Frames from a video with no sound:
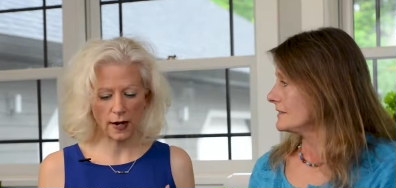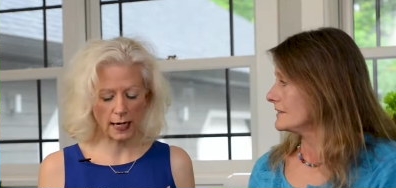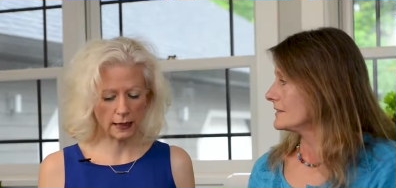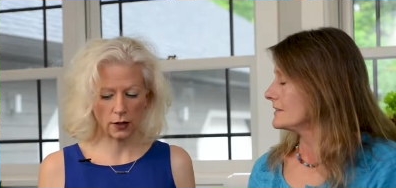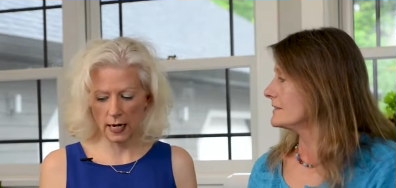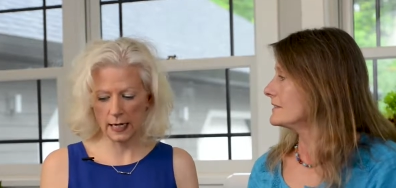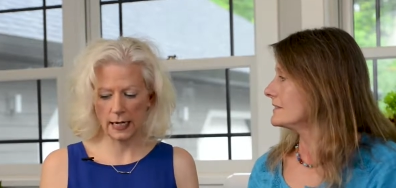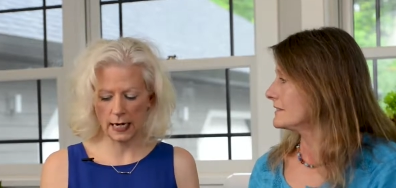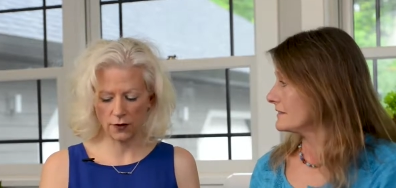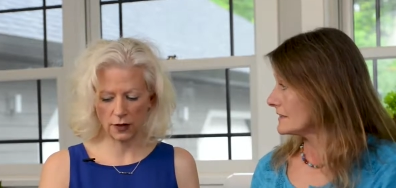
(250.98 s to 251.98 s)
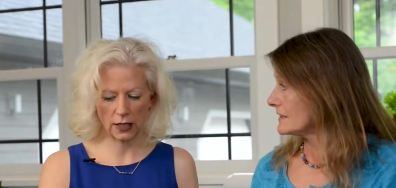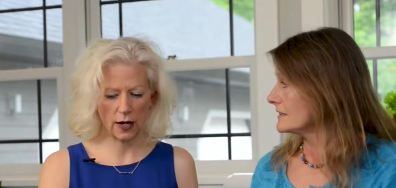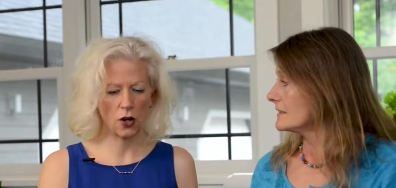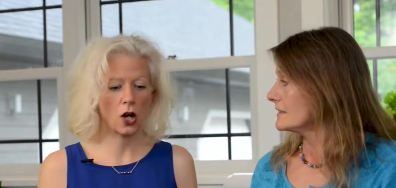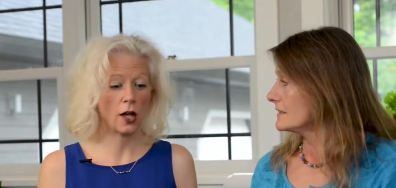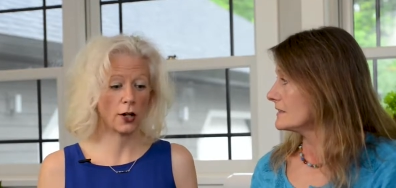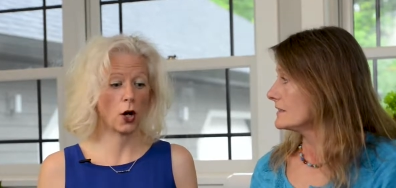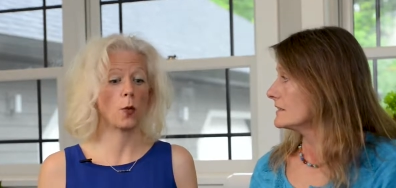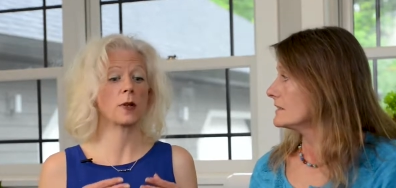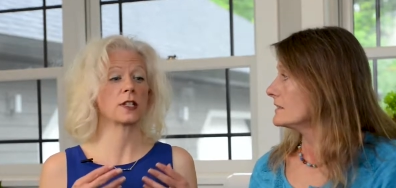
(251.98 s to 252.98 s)
Speaker 1: vodka or any kind of clear alcohol, it
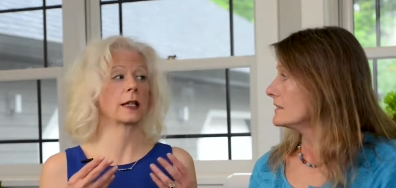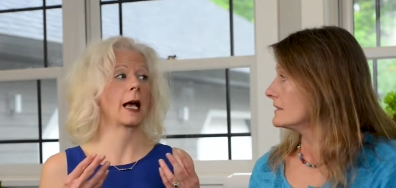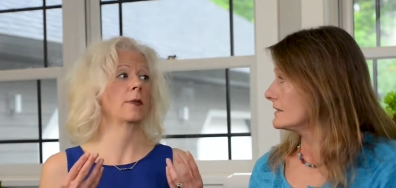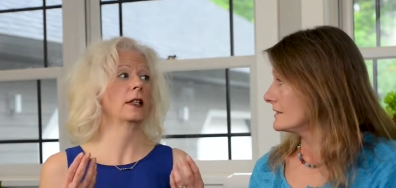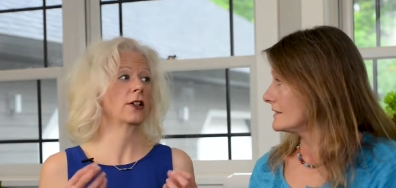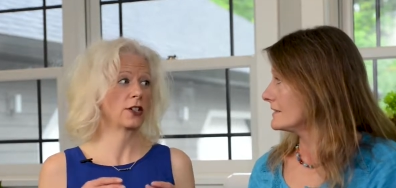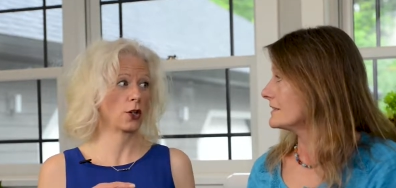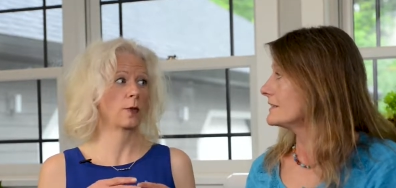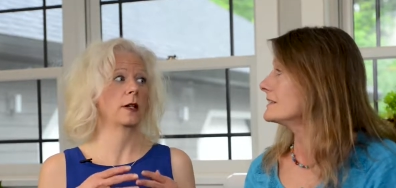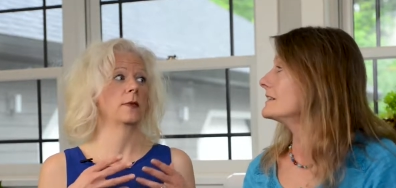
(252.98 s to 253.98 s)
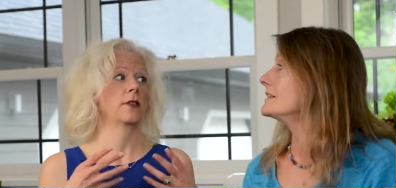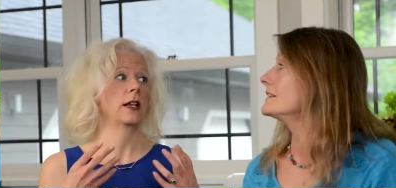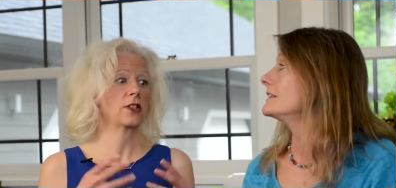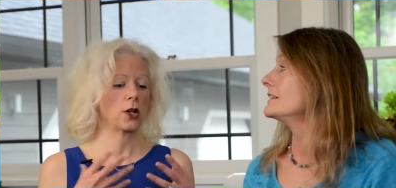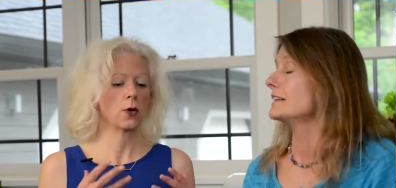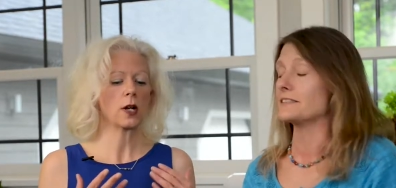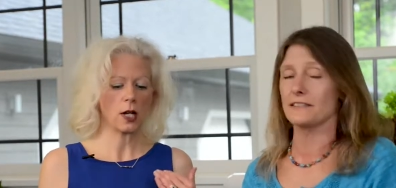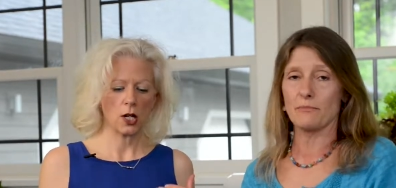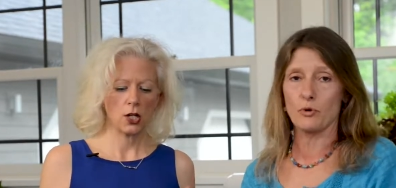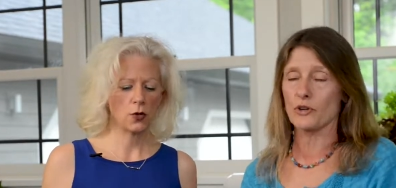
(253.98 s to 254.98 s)
opens the capillaries, it opens up the veins. So yes,
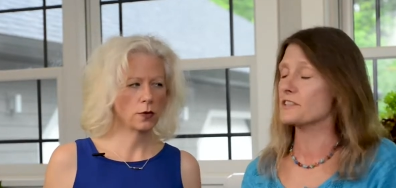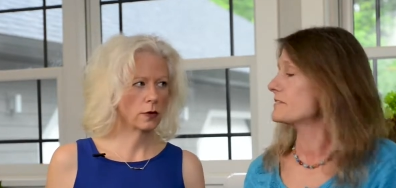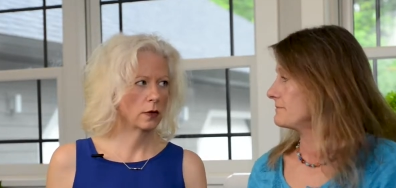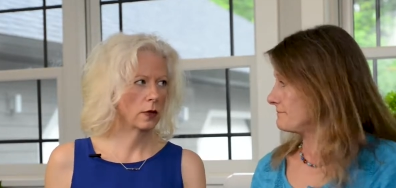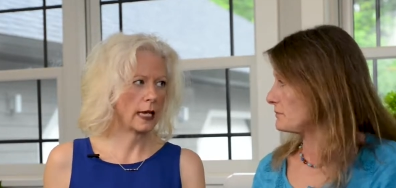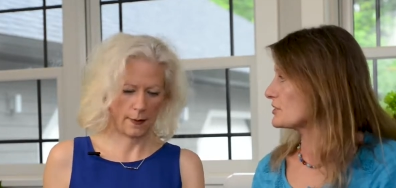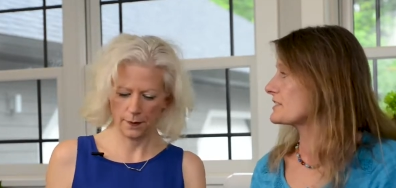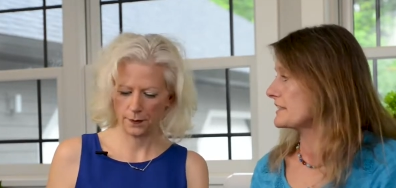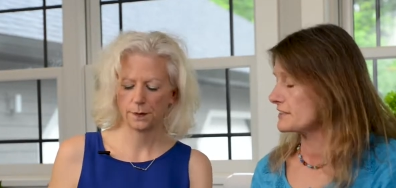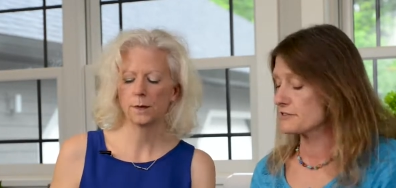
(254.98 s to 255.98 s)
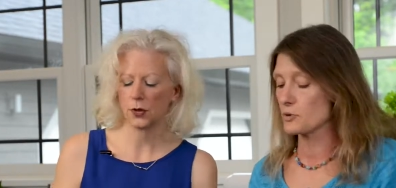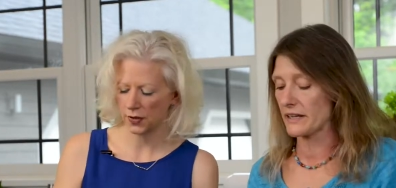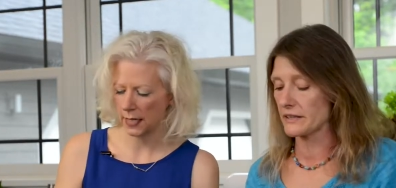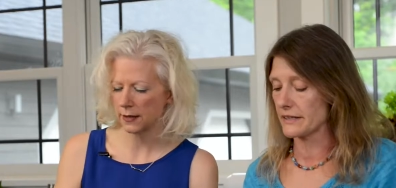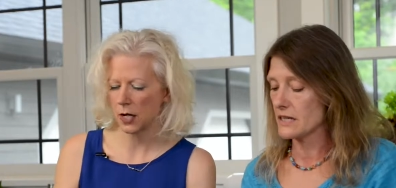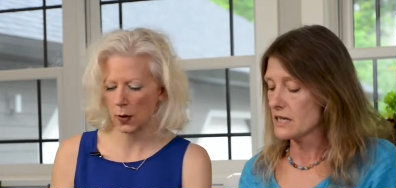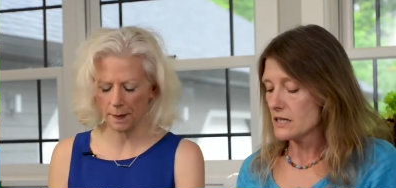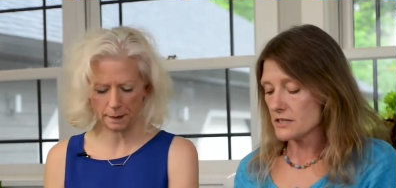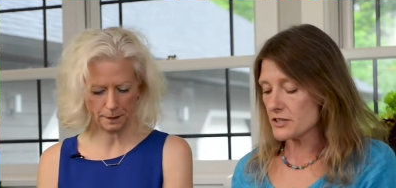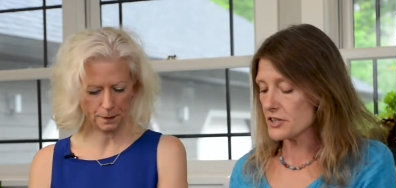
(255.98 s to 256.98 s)
it pours, you, pulls things pulls quickly. Things. Okay.
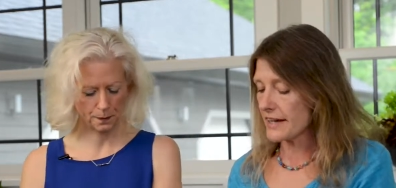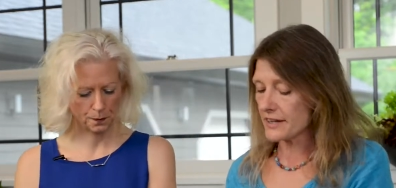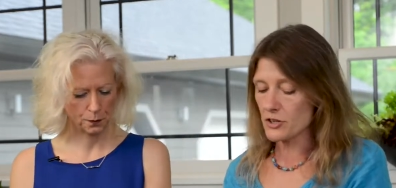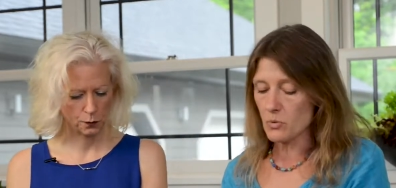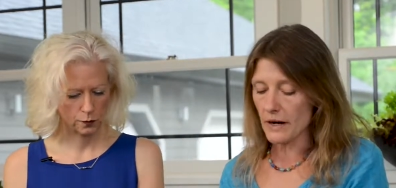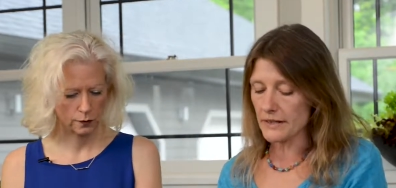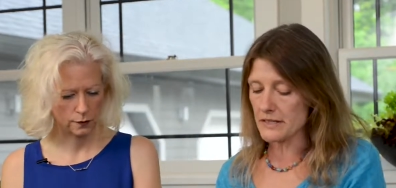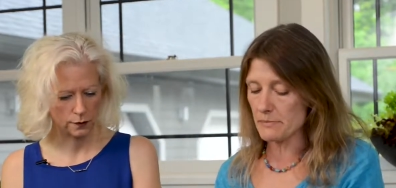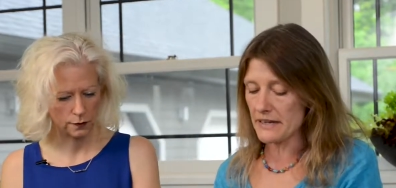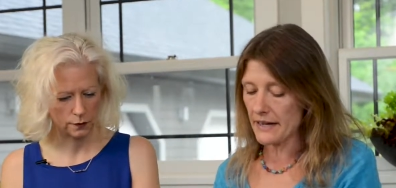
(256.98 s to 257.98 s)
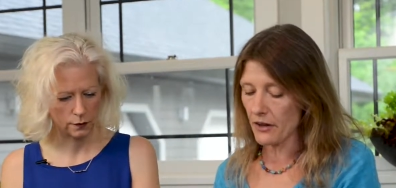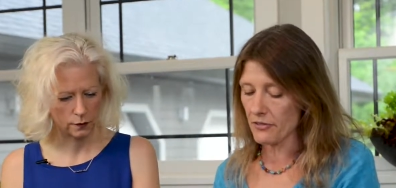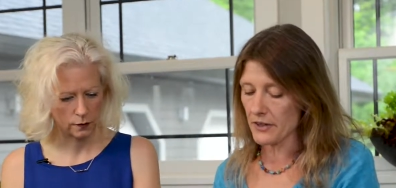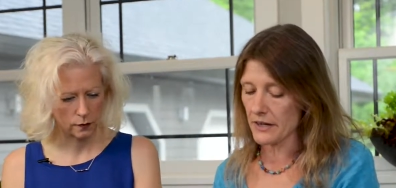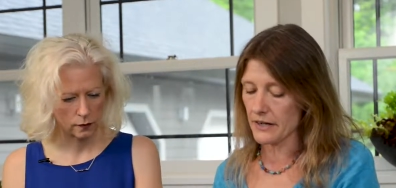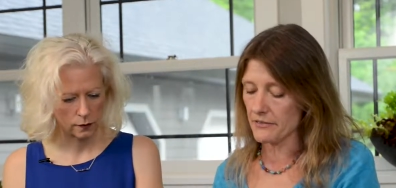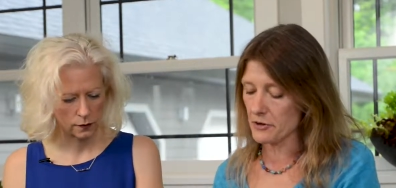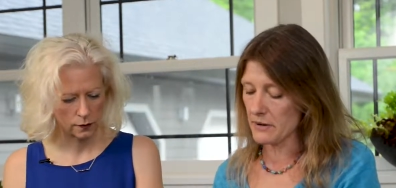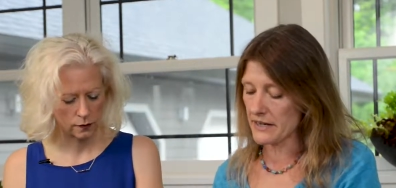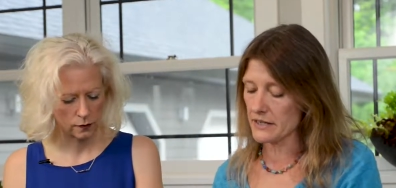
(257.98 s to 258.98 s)
Speaker 2: So yeah, you want it to be healthy. And if you're
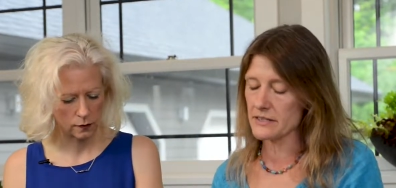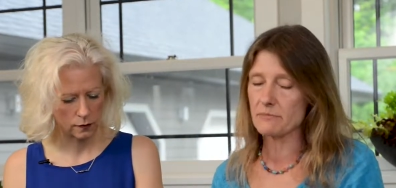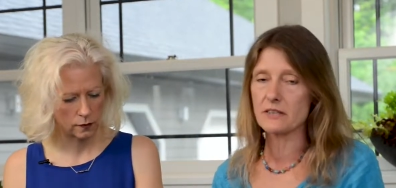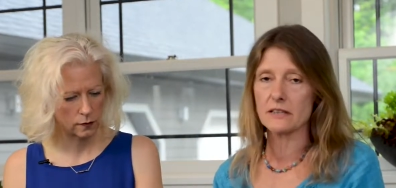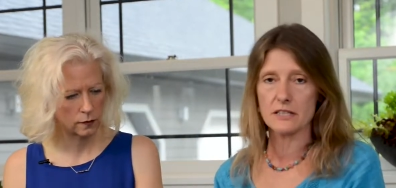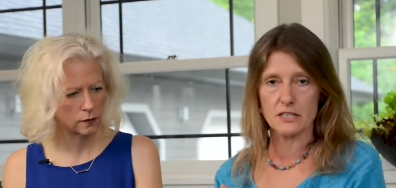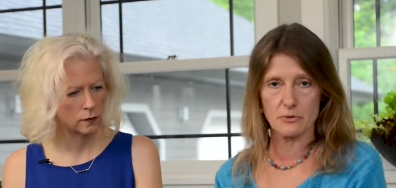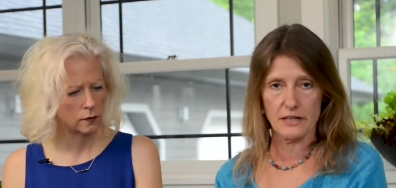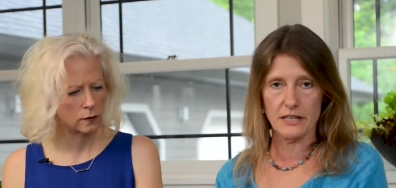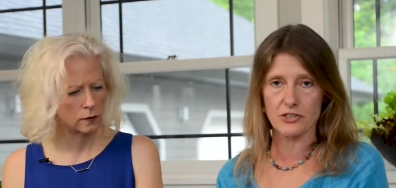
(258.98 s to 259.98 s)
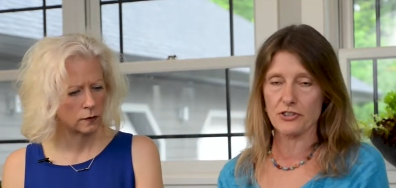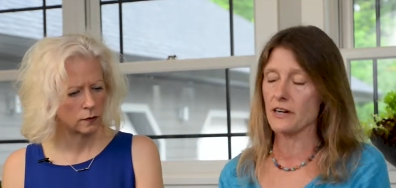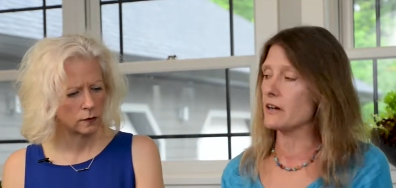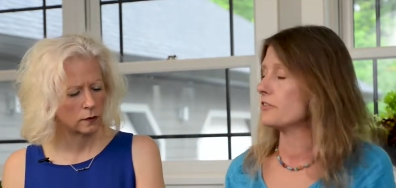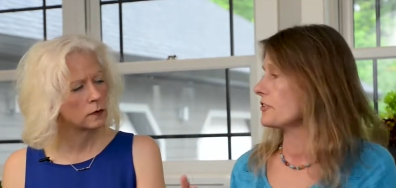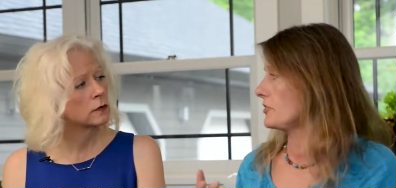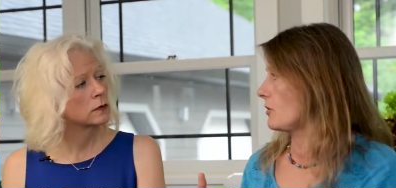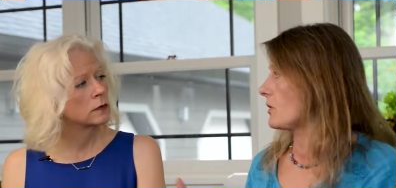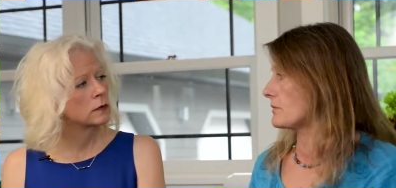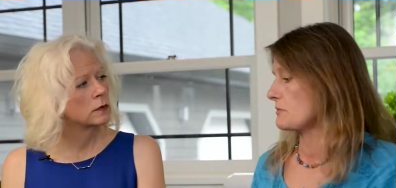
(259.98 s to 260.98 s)
making something that's to enhance your health, you don't
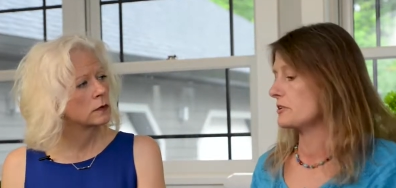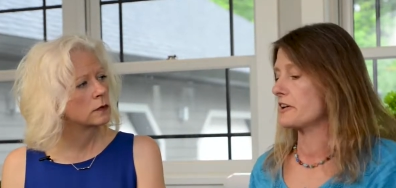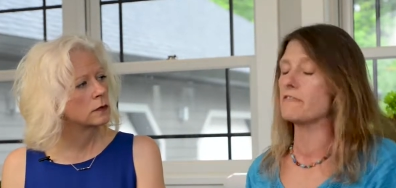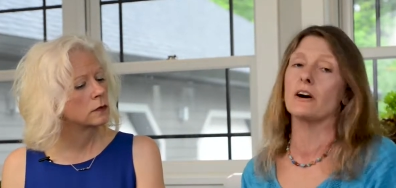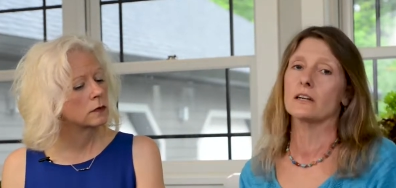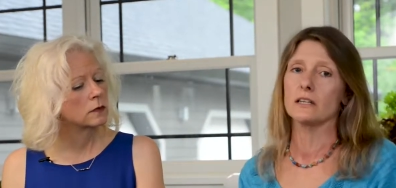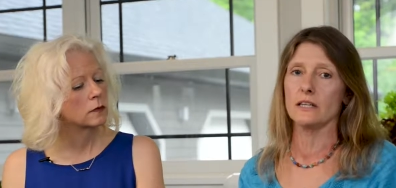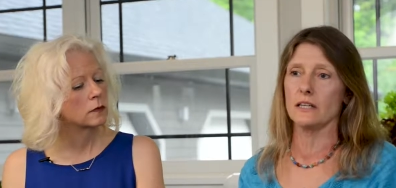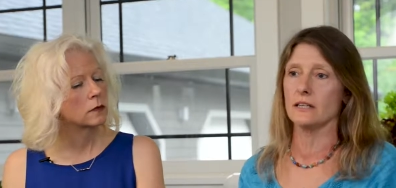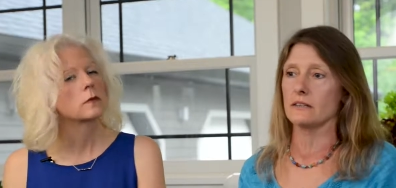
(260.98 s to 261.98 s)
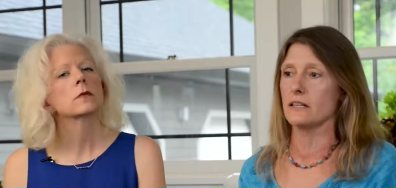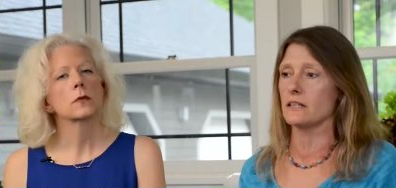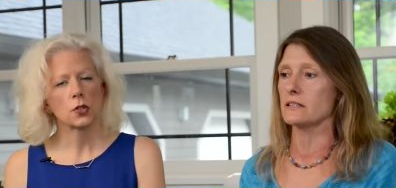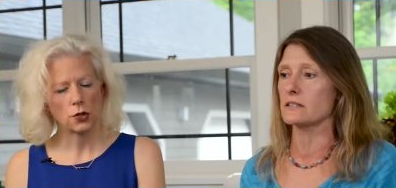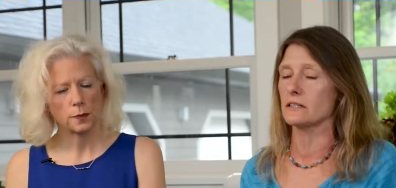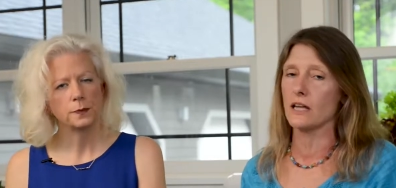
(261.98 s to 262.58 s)
want to be putting vodka in it that is sure.